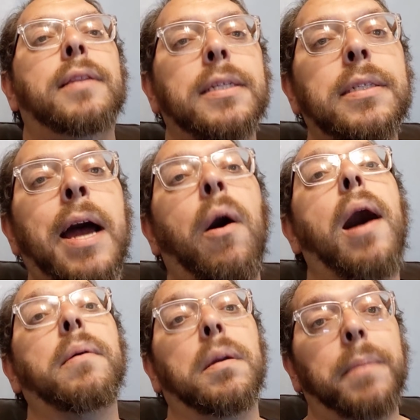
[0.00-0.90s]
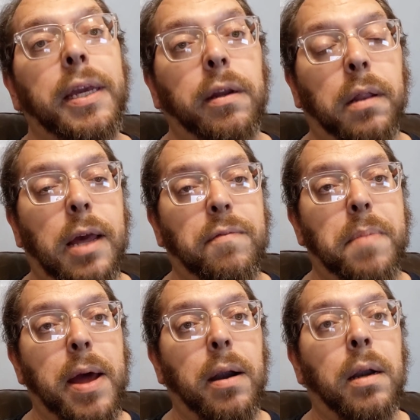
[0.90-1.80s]
This is how I'm going to make your
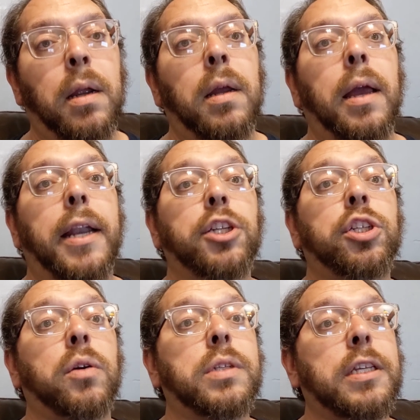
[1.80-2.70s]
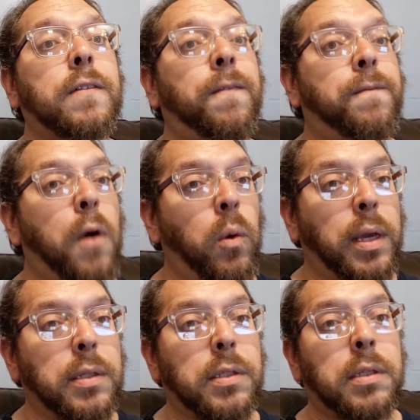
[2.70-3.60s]
life better. And it shows his
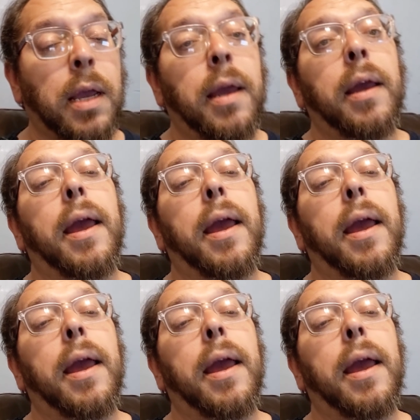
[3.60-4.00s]
focus,